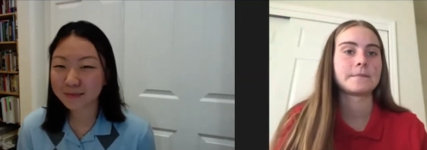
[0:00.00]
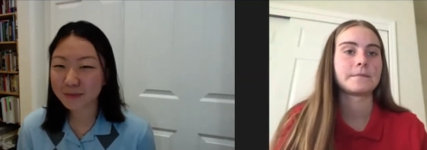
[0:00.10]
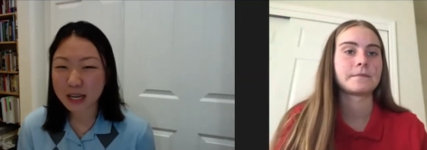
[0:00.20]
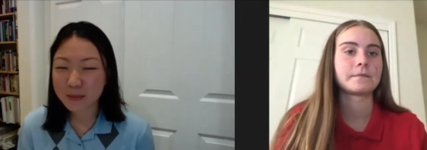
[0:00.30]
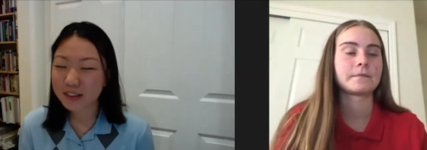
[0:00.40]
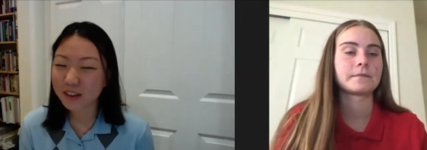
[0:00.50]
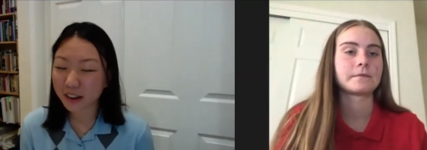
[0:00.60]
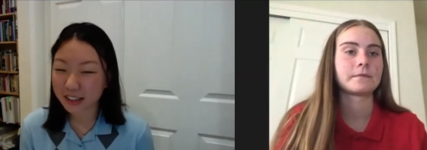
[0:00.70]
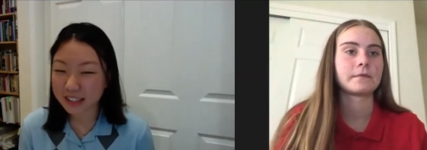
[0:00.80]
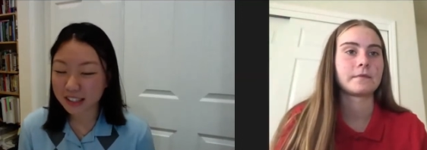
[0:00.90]
Speaker 1: pretty much
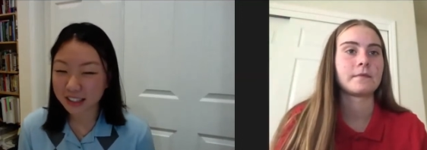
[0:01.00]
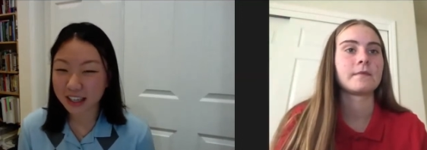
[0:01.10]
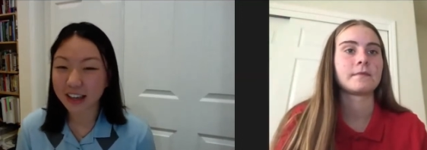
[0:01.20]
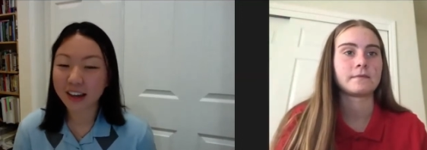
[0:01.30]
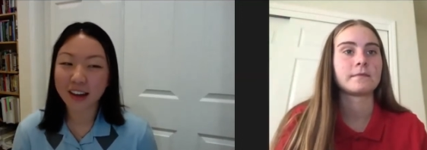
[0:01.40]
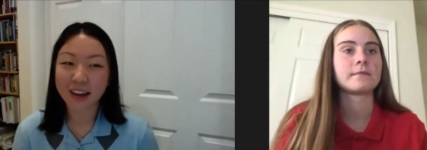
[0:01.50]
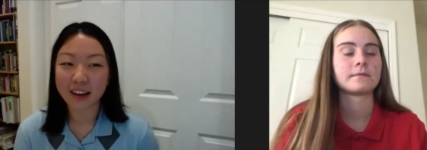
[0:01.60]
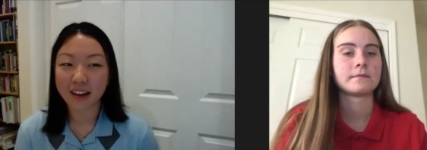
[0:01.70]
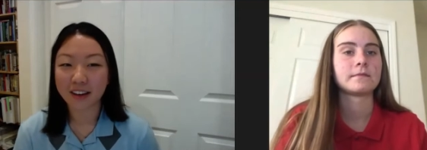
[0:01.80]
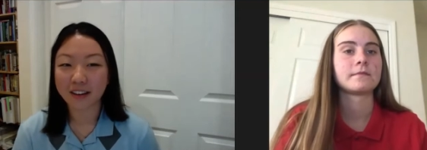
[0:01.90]
constantly
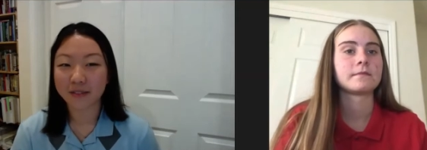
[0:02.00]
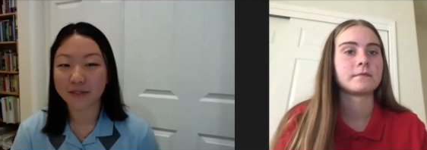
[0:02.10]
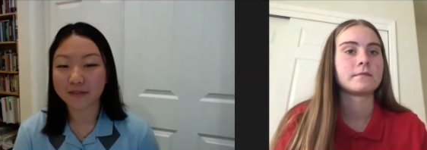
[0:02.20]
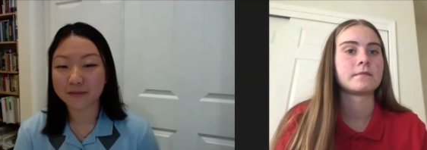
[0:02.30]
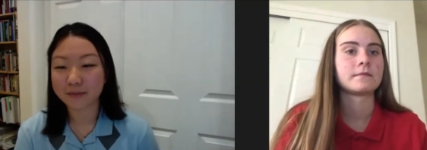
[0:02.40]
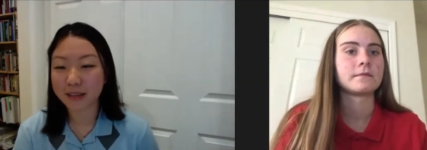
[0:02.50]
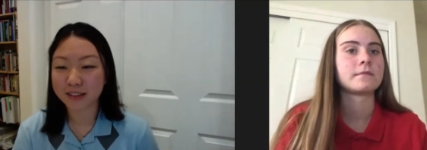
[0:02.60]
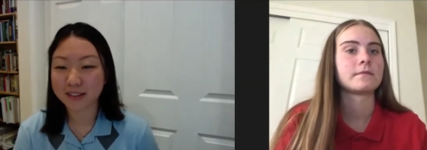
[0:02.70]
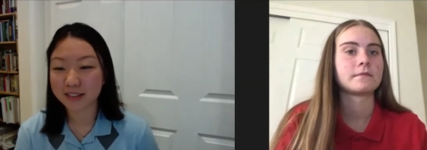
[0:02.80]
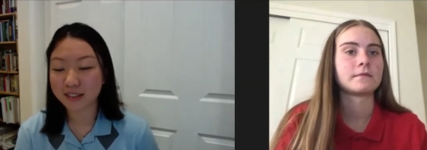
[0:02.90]

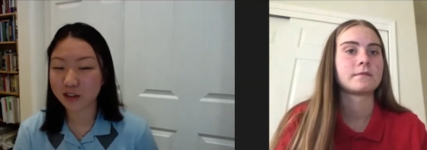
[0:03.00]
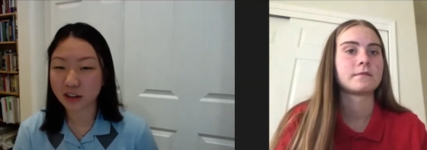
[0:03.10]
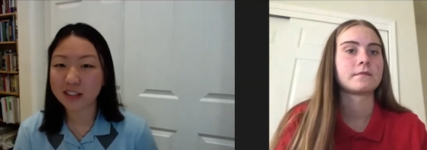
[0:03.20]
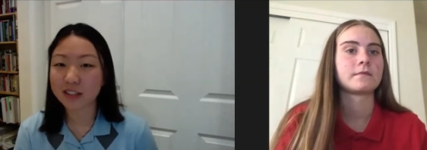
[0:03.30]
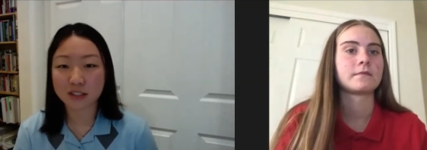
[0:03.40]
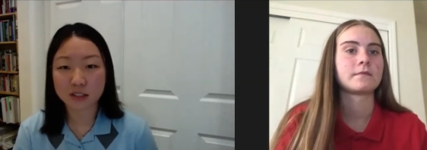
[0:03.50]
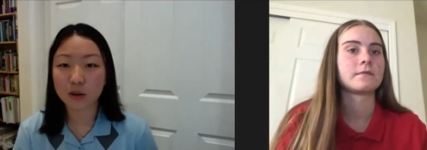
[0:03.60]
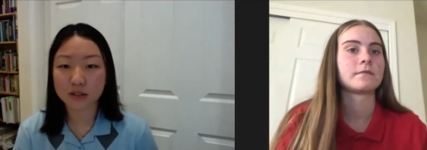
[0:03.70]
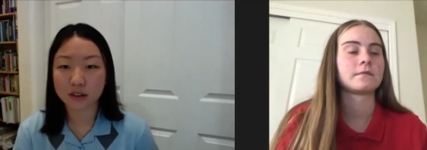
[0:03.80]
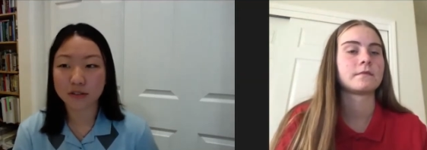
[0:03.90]
because the trends are
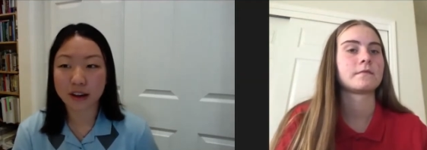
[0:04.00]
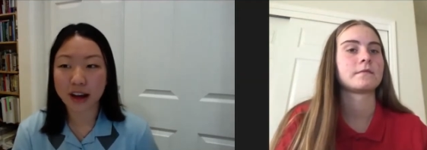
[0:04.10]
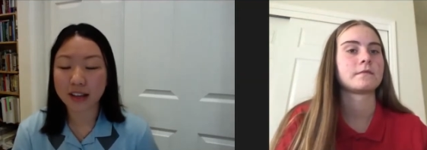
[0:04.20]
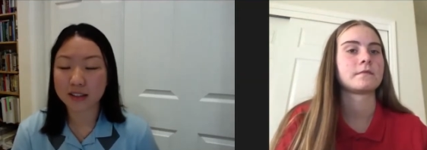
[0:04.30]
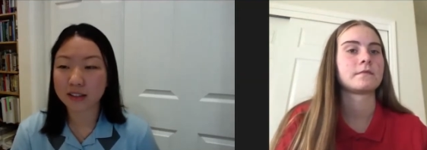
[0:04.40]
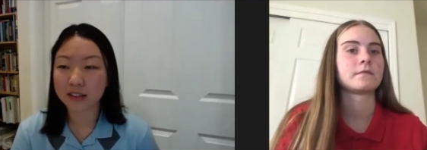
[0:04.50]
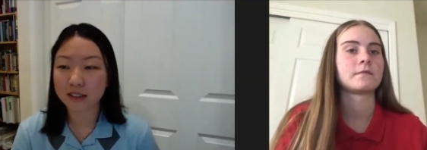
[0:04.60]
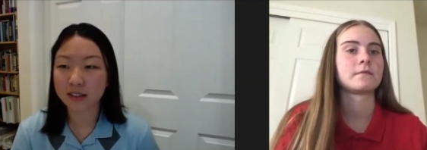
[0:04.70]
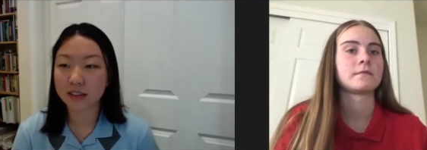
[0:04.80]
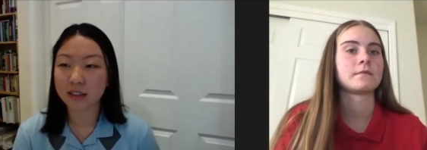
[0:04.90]
so, so fast.
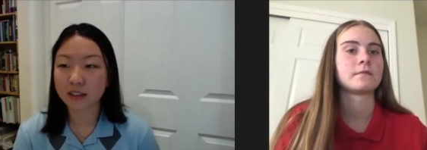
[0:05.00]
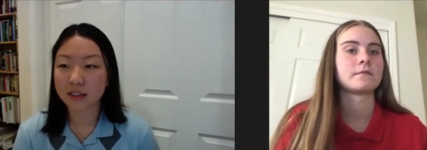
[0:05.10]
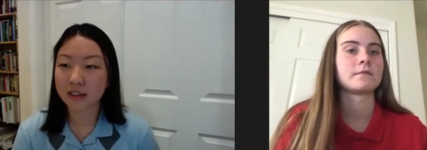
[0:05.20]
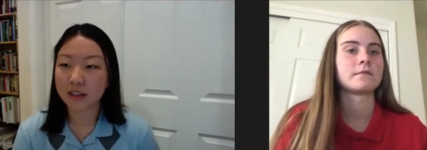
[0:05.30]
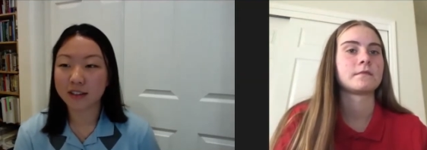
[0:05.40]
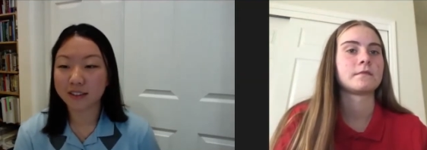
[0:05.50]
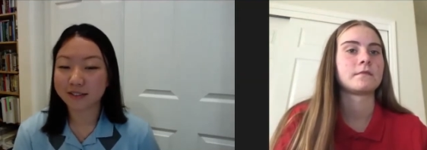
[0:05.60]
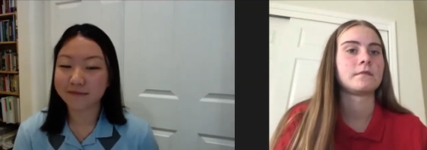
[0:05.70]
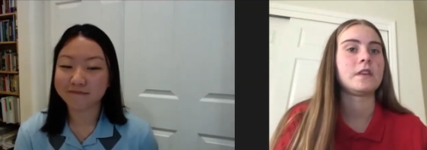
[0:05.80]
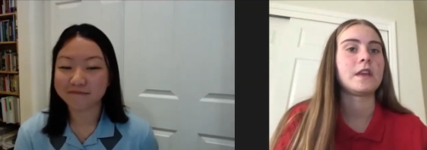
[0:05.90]

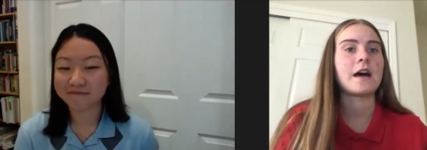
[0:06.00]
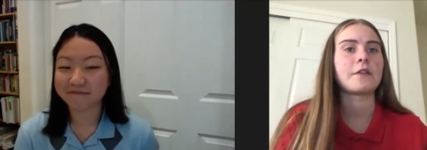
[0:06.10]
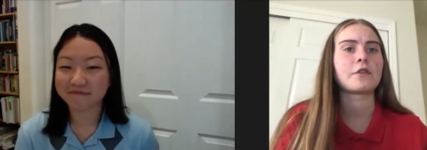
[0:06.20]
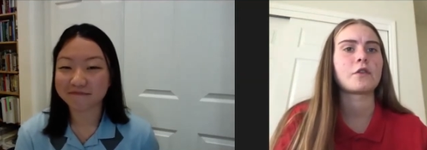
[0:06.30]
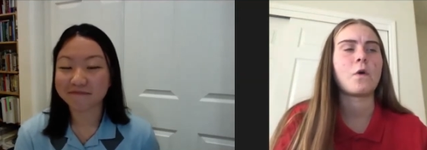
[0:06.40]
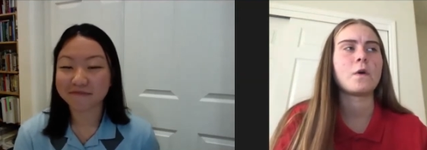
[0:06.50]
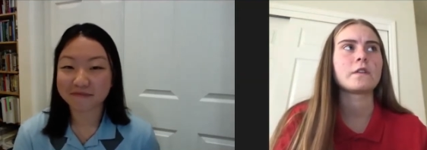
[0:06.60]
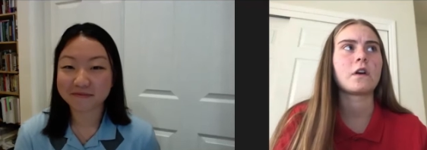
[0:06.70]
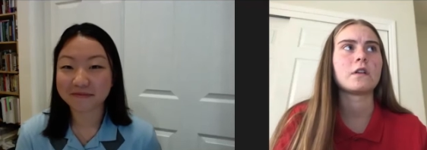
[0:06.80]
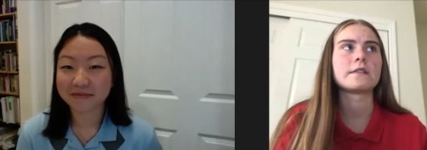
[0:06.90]
Speaker 2: Yeah, they're always
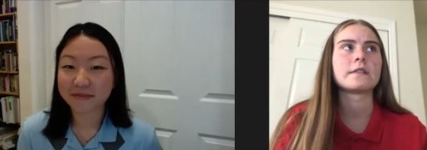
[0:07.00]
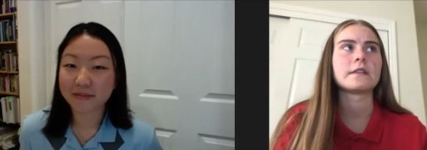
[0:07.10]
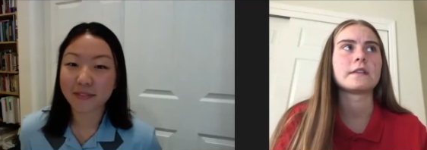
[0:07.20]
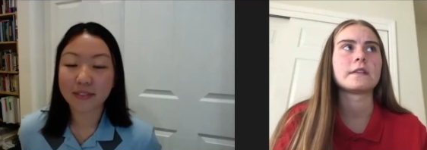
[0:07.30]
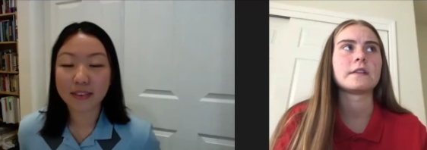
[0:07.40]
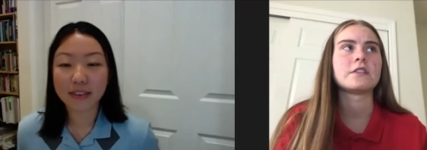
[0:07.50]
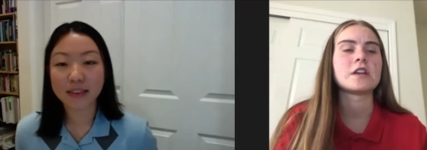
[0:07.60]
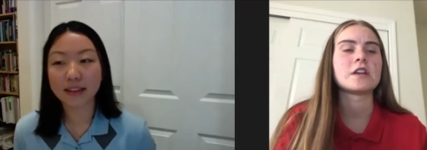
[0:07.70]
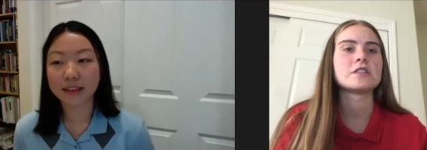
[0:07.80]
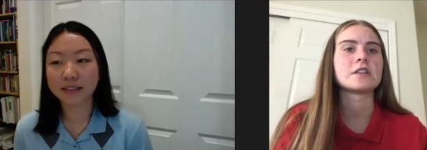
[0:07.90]
constantly
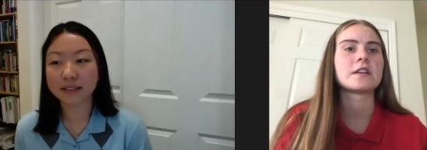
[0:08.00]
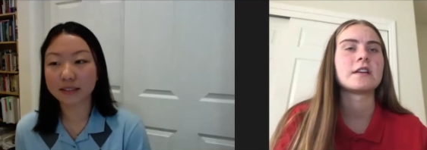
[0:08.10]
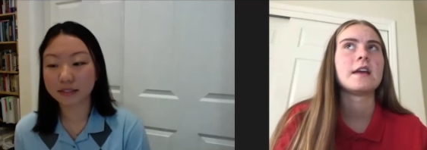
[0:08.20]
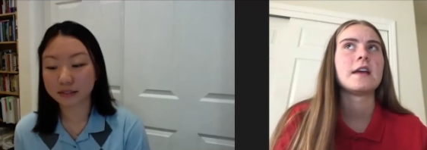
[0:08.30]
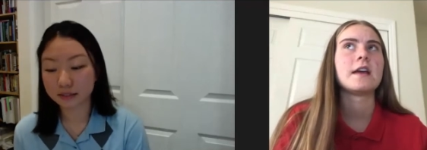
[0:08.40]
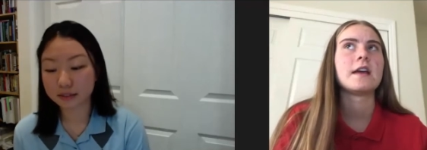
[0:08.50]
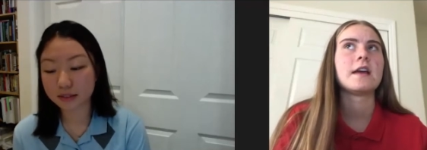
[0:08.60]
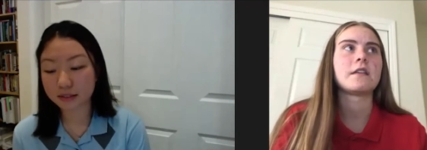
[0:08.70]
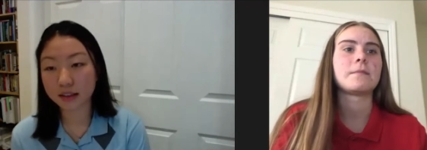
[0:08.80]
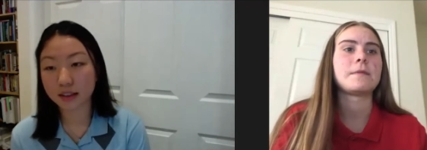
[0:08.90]
changing,
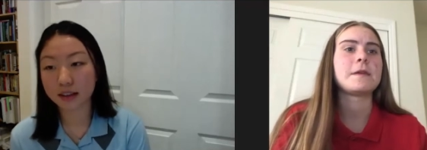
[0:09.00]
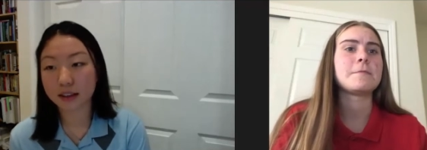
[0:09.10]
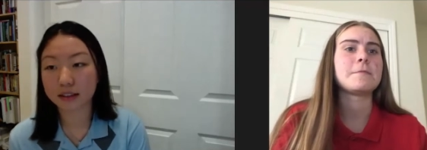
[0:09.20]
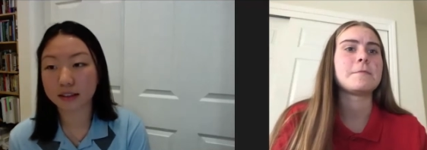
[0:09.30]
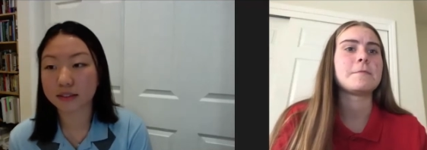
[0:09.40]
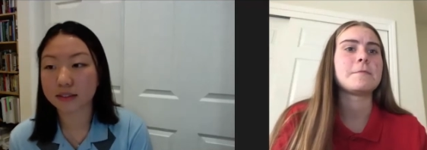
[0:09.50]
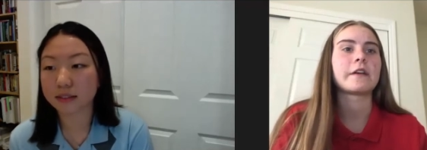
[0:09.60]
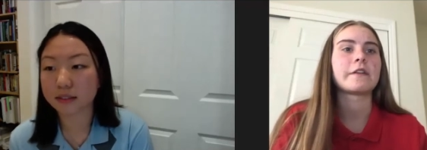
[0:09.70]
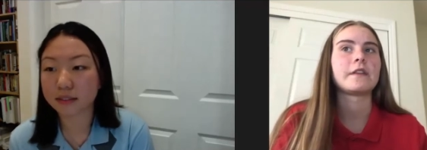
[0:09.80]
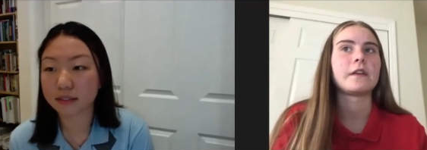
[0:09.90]
and people
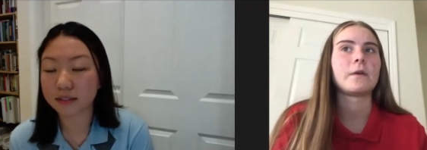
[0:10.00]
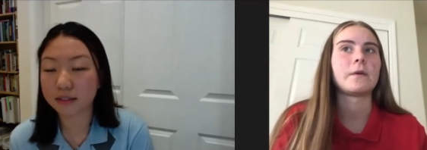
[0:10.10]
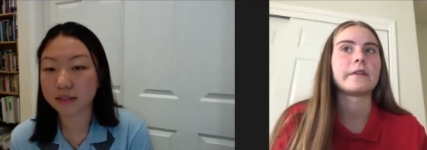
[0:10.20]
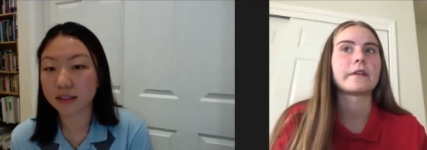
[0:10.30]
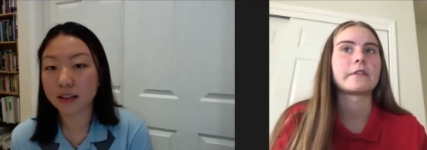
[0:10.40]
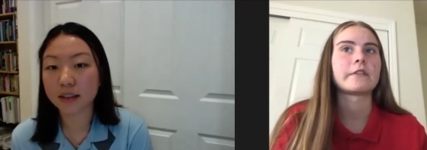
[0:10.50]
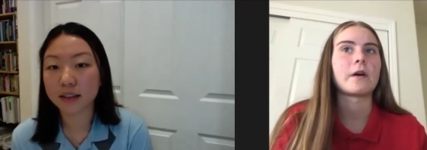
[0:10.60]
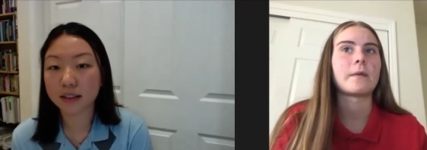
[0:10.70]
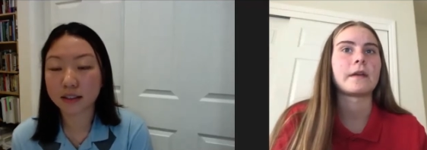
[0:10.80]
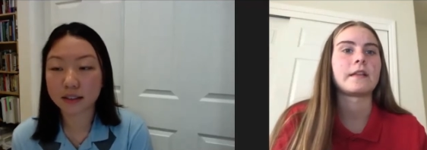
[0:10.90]
are definitely always out
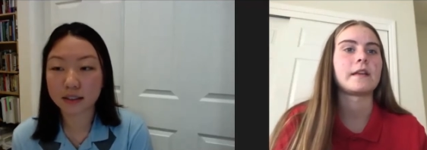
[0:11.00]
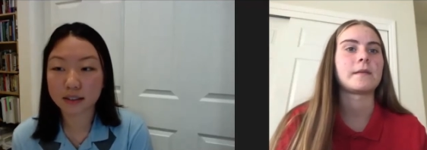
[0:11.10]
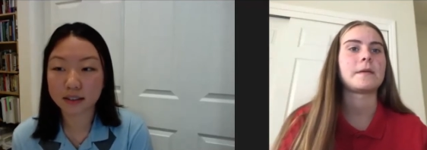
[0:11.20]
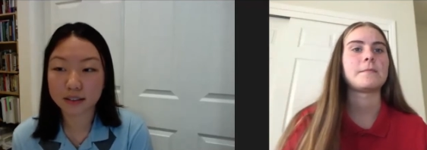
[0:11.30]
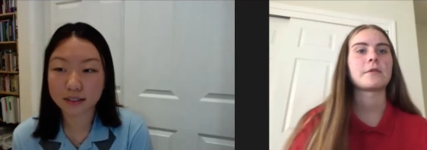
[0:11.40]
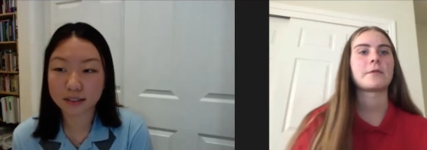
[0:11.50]
shopping. Like people are